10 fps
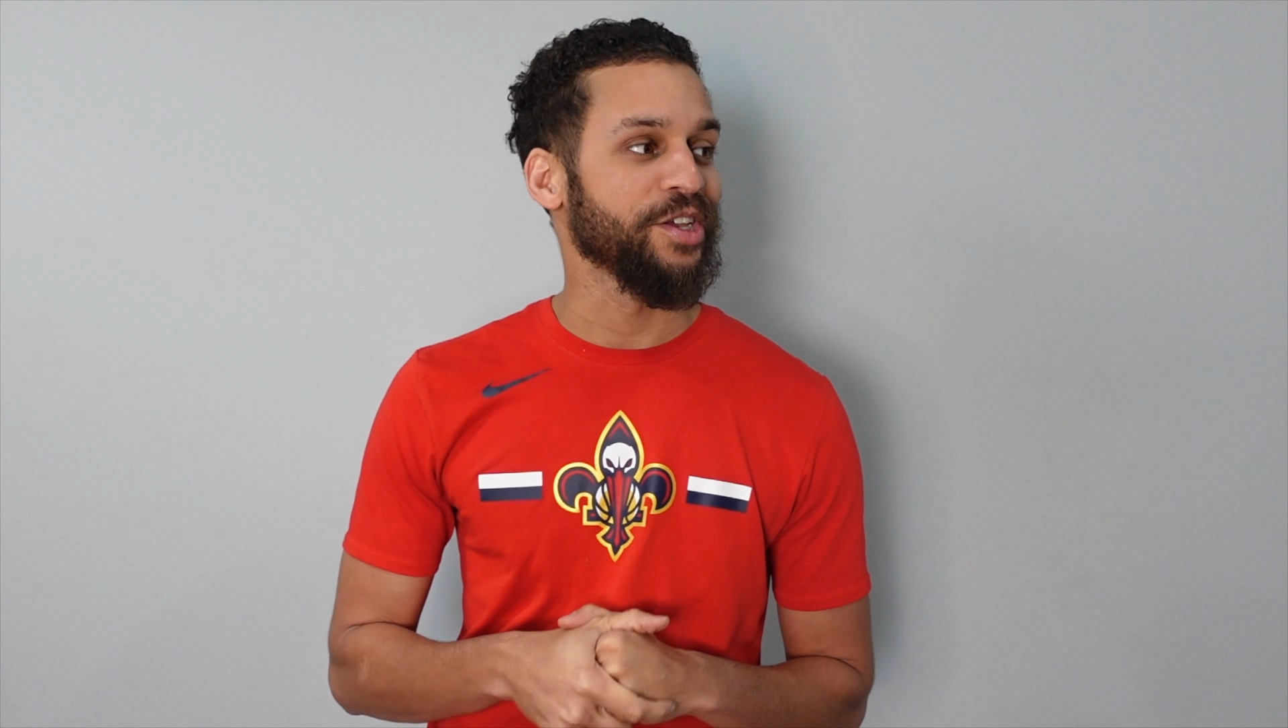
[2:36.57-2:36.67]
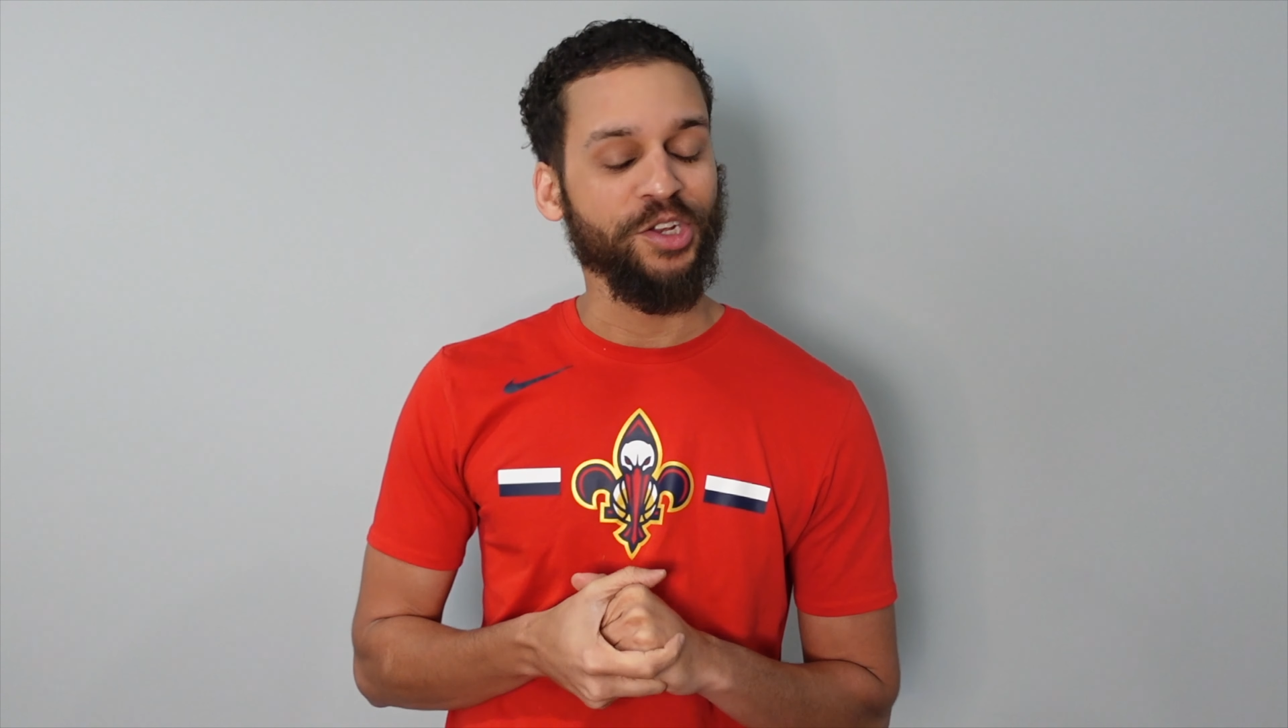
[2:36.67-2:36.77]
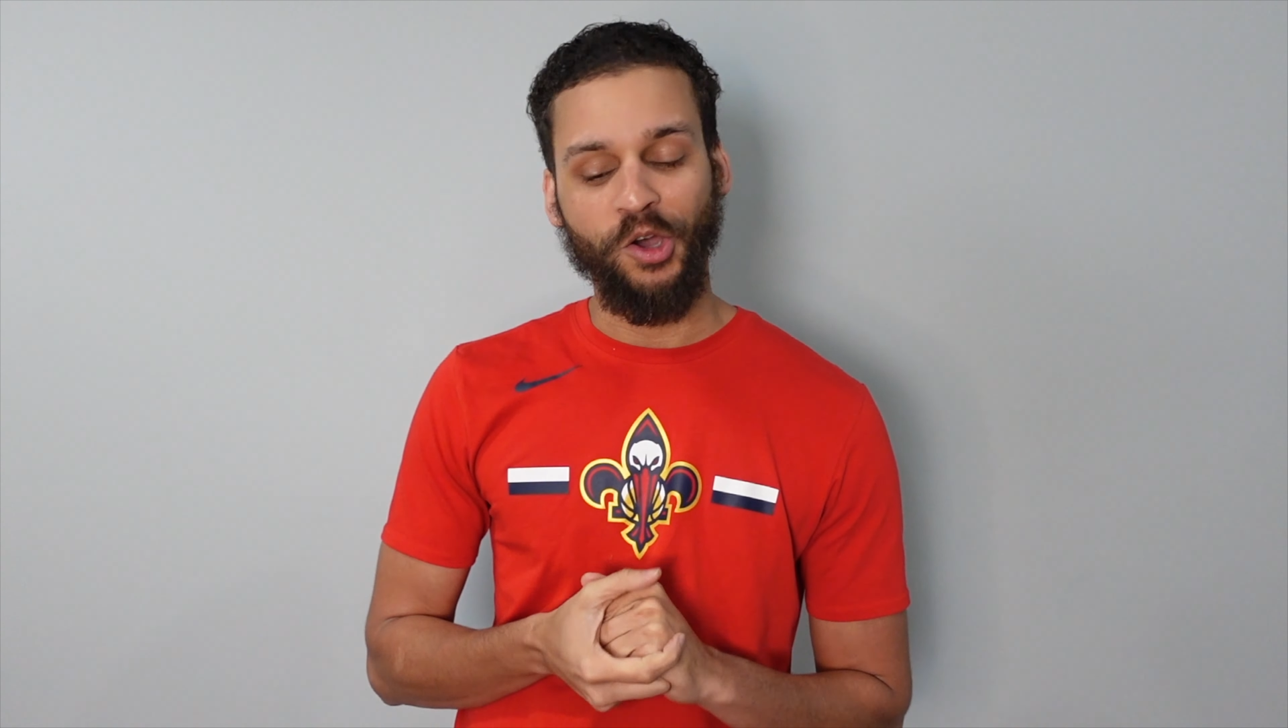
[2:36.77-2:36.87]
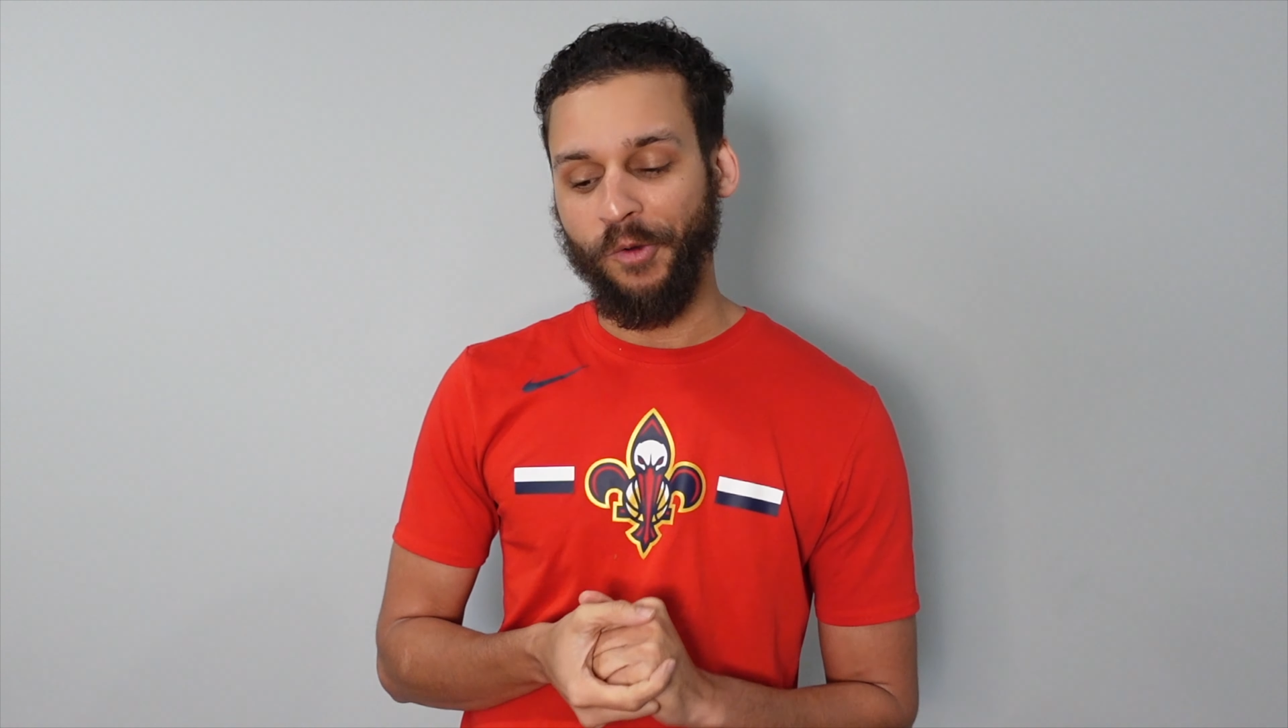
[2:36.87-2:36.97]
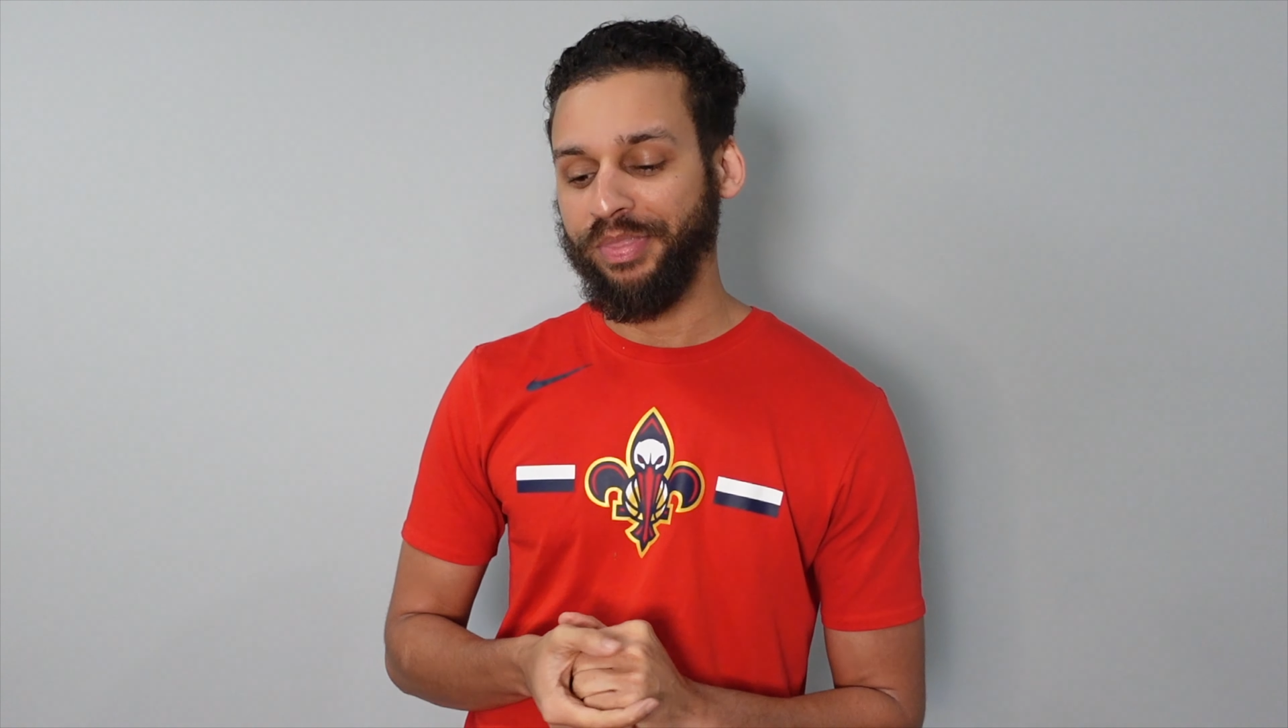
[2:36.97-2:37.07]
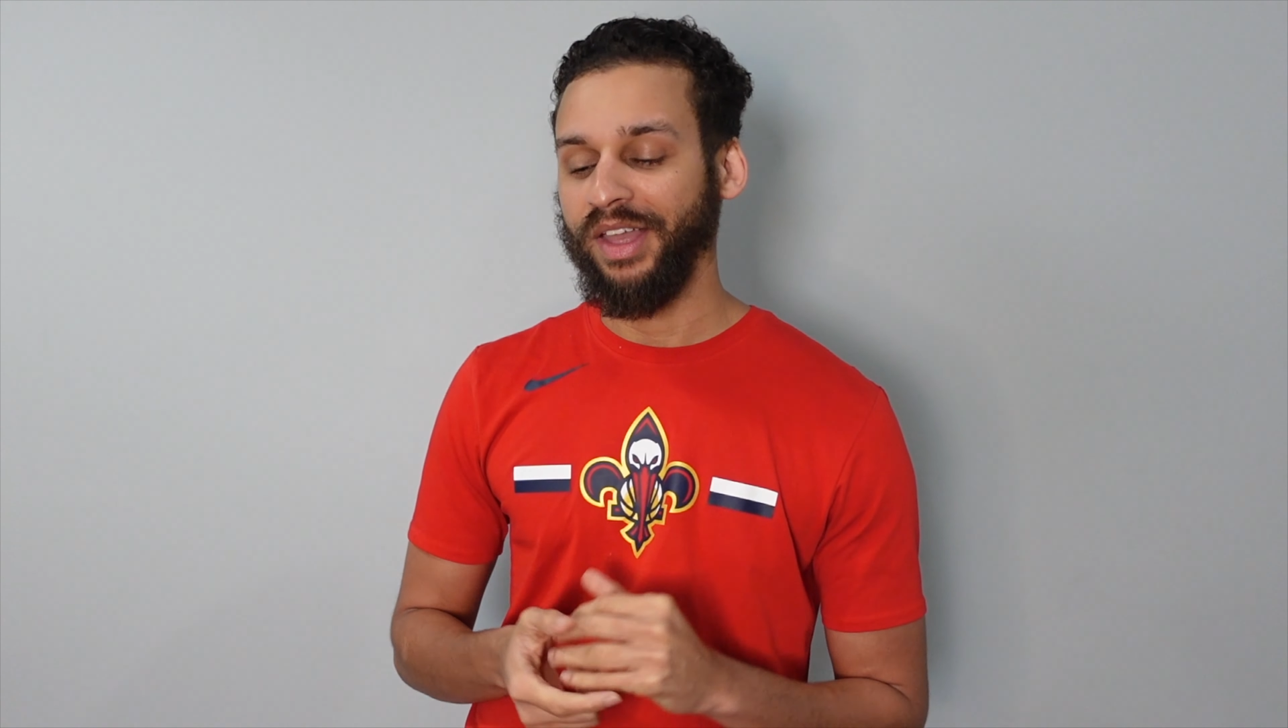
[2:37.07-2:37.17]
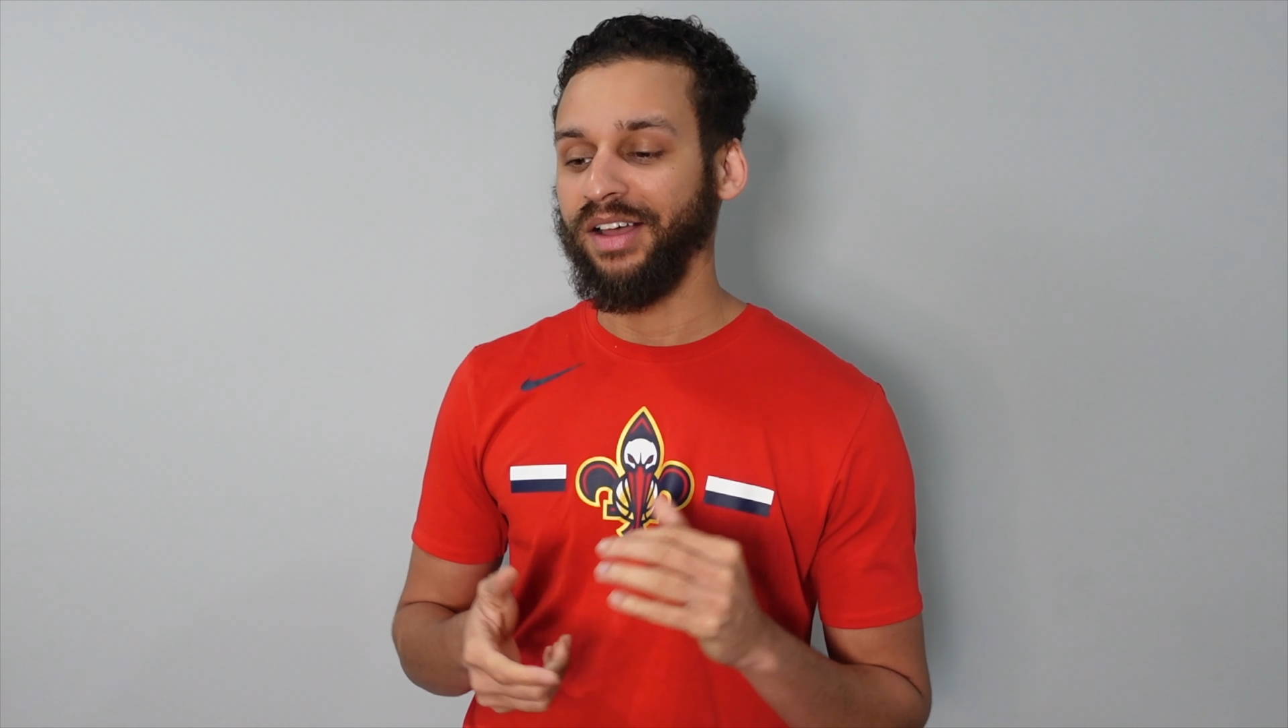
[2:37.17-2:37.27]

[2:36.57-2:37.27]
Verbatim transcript: you know,